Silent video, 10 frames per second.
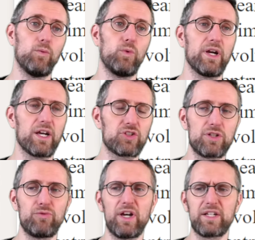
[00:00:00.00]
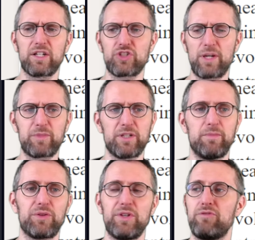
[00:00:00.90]
we're actually writing a chapter
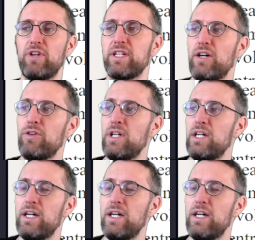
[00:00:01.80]
about that right now.